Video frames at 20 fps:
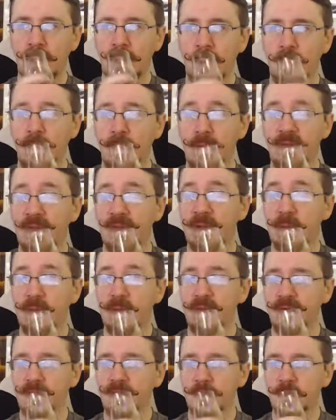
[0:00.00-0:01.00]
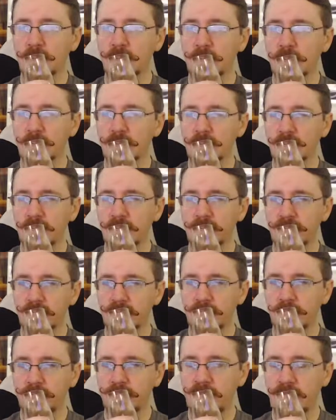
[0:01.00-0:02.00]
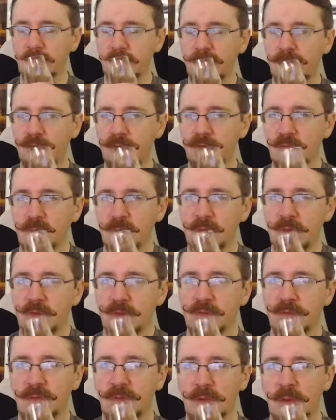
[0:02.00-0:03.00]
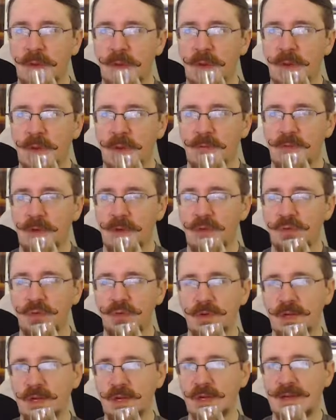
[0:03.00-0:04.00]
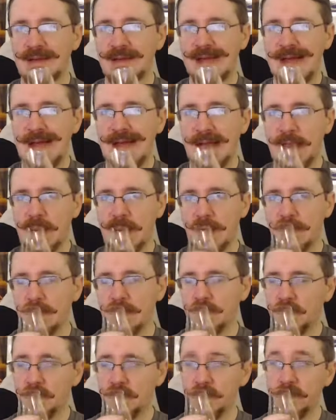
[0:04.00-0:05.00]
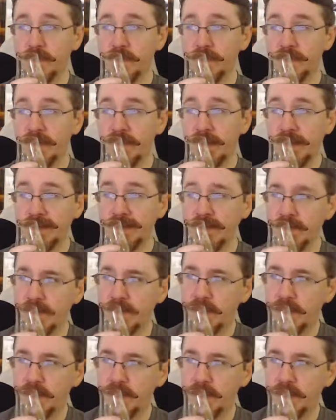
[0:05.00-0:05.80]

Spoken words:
I will always like whiskey, but water is always going to top that just because if I don't drink it, I die. So there's that.